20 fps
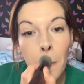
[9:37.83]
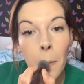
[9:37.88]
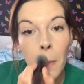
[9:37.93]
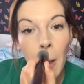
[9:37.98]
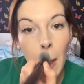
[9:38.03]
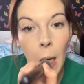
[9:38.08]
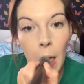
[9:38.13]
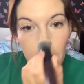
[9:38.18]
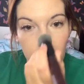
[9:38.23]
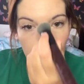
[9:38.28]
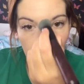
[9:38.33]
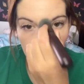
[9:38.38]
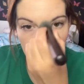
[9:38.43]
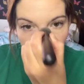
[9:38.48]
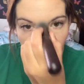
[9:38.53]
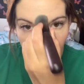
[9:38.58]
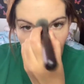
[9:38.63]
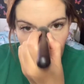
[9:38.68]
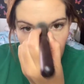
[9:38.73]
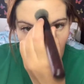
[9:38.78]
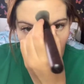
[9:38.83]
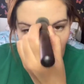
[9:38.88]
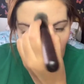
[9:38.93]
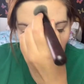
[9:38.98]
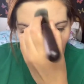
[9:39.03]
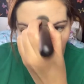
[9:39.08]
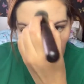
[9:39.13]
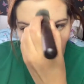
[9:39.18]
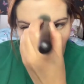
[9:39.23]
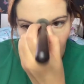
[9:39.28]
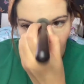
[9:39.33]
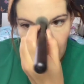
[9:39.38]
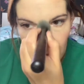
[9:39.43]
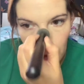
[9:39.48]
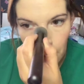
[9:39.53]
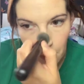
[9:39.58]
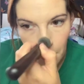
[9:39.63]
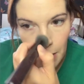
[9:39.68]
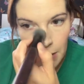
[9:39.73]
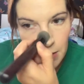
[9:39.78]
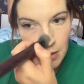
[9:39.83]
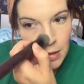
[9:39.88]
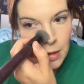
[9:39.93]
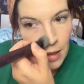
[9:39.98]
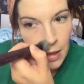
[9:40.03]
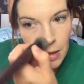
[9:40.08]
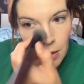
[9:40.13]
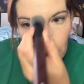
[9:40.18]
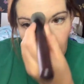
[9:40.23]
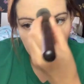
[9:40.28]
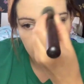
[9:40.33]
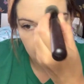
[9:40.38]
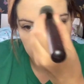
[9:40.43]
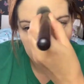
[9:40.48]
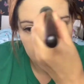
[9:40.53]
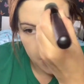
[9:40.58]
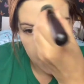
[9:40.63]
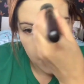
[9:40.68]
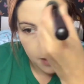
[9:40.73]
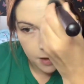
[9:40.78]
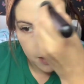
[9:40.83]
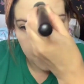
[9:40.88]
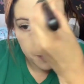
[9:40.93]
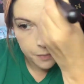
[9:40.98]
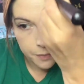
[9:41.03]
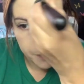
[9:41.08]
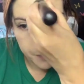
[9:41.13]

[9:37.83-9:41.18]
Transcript: But I don't think I've done too bad at matching that line up either.